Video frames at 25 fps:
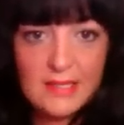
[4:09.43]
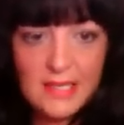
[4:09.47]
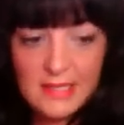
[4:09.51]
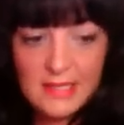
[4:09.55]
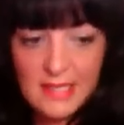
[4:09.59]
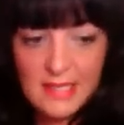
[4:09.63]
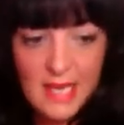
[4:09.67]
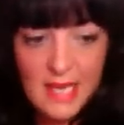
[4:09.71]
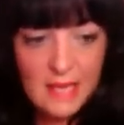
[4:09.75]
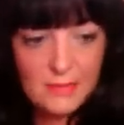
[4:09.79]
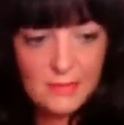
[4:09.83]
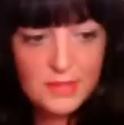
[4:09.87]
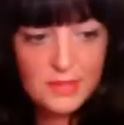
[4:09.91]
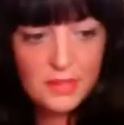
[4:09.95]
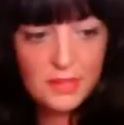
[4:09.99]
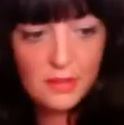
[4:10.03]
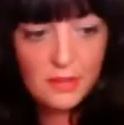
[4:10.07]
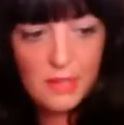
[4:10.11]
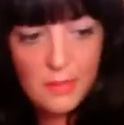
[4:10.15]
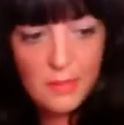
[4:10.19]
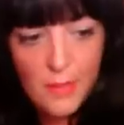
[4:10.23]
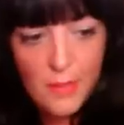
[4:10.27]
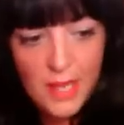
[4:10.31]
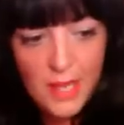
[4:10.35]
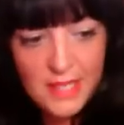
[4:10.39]
It's
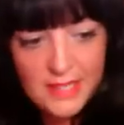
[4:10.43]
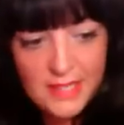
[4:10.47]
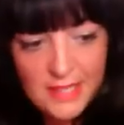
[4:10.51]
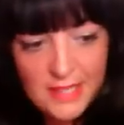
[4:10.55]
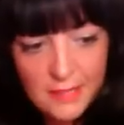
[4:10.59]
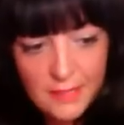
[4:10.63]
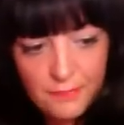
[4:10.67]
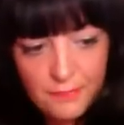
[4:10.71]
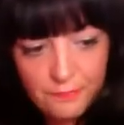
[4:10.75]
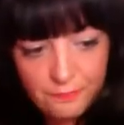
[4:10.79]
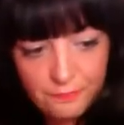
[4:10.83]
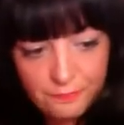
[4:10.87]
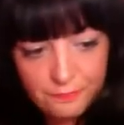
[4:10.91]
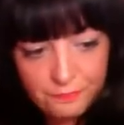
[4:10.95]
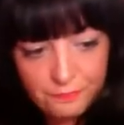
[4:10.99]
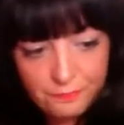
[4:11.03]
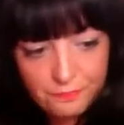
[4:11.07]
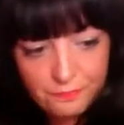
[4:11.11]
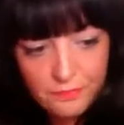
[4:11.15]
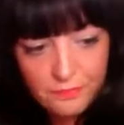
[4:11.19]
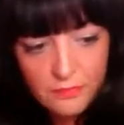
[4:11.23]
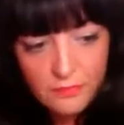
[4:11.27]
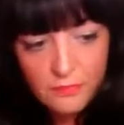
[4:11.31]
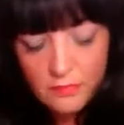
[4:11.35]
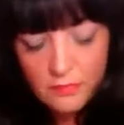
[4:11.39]
absolutely amazing.
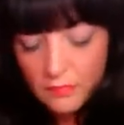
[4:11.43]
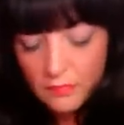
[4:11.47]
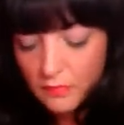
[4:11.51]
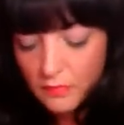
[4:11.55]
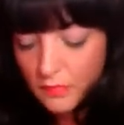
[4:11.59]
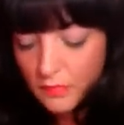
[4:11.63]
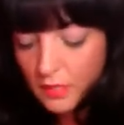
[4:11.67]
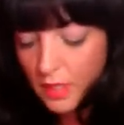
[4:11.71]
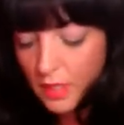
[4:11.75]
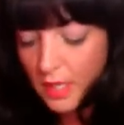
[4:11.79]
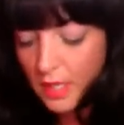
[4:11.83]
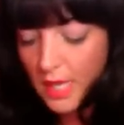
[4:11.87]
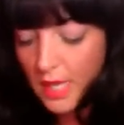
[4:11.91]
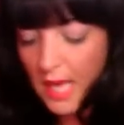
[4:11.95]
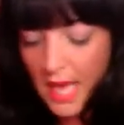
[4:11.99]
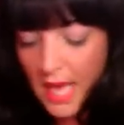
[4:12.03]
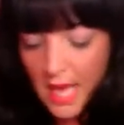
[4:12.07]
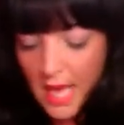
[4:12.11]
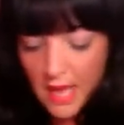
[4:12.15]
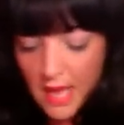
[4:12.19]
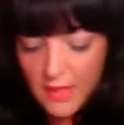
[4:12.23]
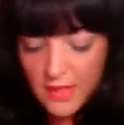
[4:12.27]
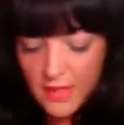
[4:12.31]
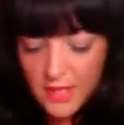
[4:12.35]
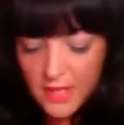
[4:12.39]

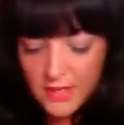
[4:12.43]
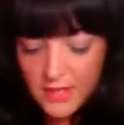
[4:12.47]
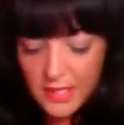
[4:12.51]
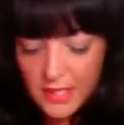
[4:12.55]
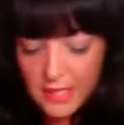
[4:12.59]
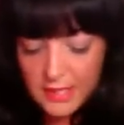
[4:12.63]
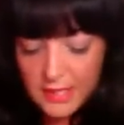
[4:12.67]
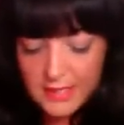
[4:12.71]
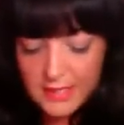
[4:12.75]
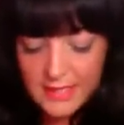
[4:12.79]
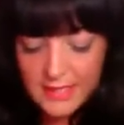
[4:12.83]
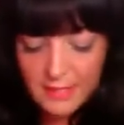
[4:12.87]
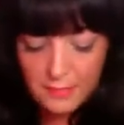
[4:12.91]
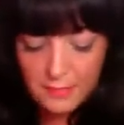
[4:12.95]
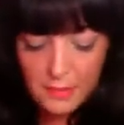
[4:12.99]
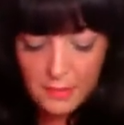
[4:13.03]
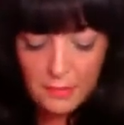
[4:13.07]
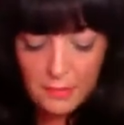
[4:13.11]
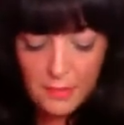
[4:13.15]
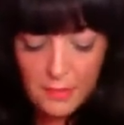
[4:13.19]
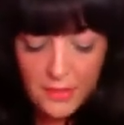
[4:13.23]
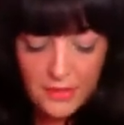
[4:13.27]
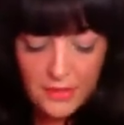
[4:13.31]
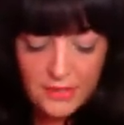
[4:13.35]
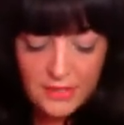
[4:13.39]
And the other little sample
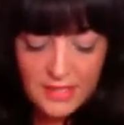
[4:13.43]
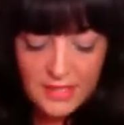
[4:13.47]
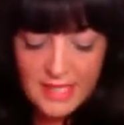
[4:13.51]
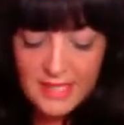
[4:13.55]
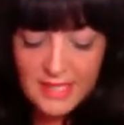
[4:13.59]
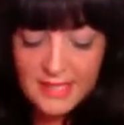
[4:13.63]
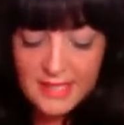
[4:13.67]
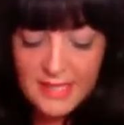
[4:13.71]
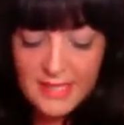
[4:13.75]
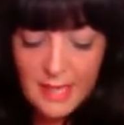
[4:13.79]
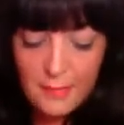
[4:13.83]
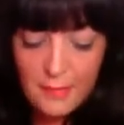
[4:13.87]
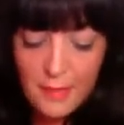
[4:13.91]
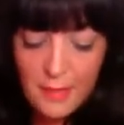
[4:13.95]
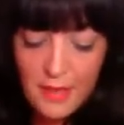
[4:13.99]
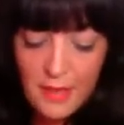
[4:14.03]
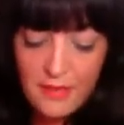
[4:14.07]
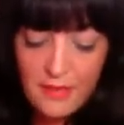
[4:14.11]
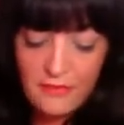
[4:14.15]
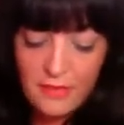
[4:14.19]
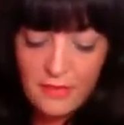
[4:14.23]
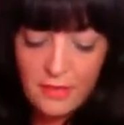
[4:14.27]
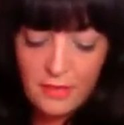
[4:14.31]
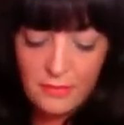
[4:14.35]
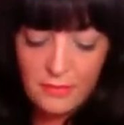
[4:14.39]
product is their
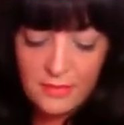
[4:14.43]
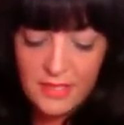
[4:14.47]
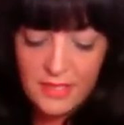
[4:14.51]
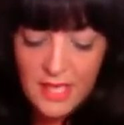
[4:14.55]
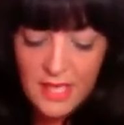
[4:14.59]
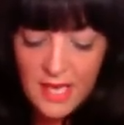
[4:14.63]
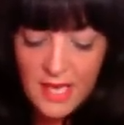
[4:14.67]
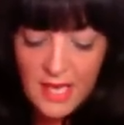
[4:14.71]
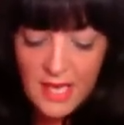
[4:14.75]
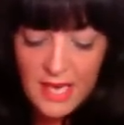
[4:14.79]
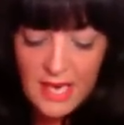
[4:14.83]
perfumes.